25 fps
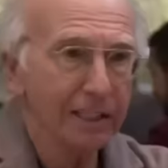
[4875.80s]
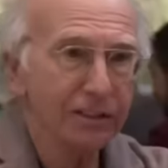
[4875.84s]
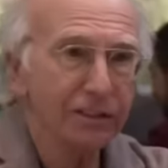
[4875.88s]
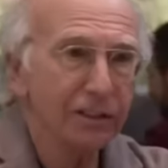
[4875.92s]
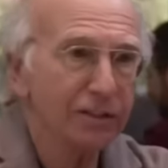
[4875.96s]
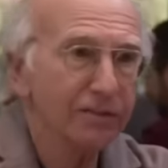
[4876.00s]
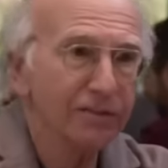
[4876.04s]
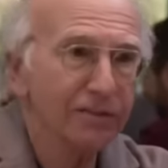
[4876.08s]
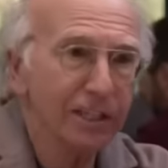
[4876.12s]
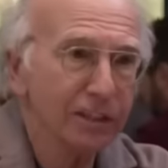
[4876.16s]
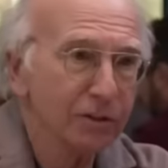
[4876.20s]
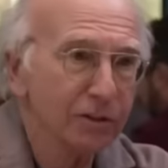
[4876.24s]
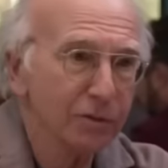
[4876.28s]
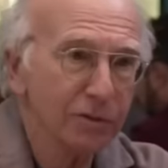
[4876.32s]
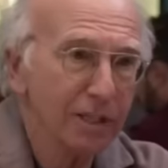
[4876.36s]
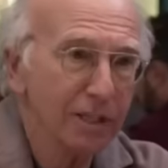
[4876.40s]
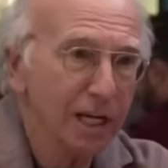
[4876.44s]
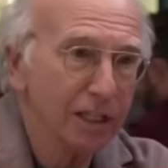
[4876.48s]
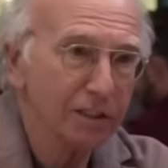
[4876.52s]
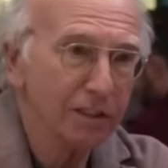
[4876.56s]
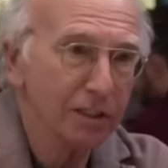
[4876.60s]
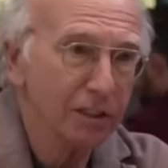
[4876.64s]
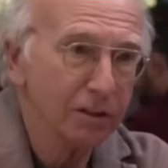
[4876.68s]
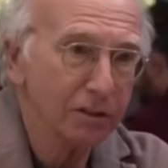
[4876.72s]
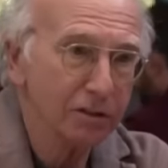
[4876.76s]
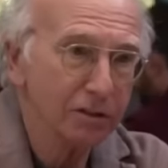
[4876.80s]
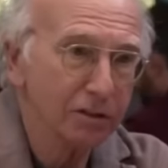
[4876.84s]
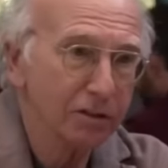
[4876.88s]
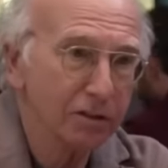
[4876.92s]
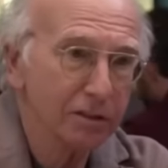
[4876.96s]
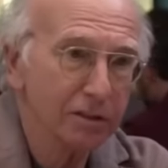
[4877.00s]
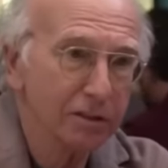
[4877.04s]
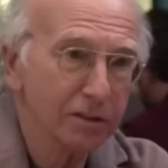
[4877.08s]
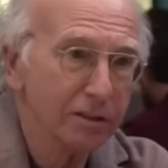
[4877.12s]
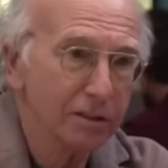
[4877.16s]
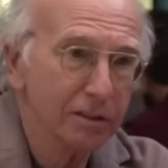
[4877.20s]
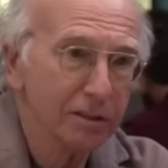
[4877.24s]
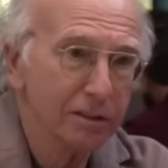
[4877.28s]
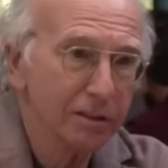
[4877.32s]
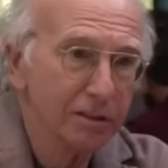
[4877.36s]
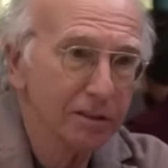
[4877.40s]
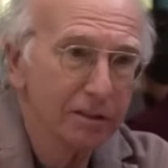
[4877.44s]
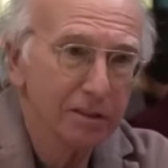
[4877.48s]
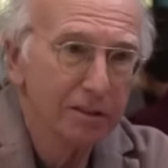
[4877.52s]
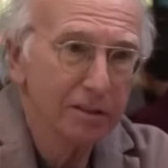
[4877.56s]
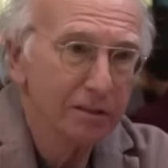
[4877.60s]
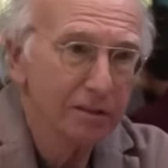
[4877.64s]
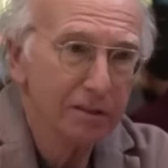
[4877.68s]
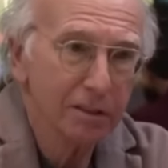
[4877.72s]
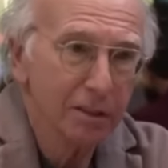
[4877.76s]
They serve eggs without toast.
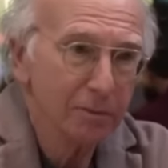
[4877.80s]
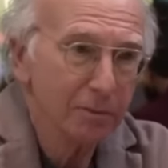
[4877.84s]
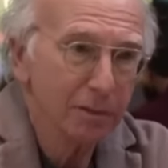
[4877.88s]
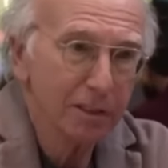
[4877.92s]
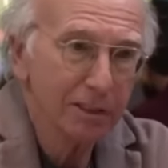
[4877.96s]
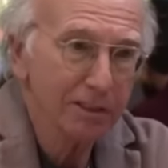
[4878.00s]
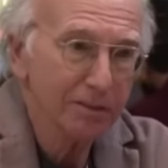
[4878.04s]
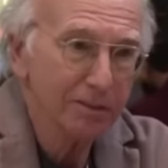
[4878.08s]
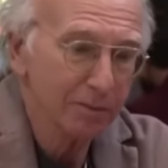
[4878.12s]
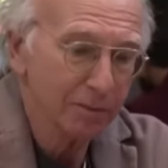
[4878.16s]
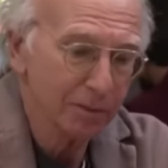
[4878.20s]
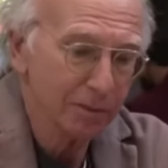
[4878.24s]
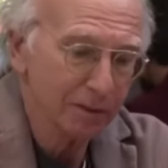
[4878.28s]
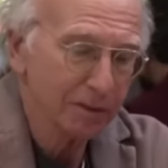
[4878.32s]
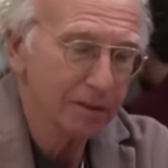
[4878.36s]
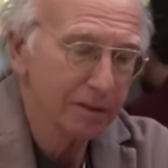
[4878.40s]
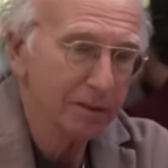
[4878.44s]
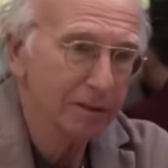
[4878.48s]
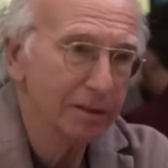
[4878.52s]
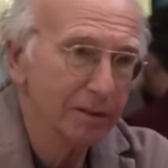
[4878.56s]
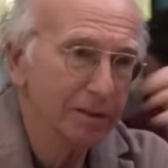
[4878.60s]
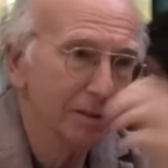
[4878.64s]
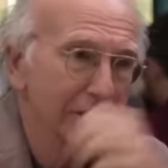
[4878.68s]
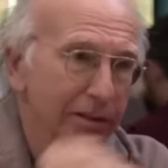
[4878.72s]
It's unbelievable.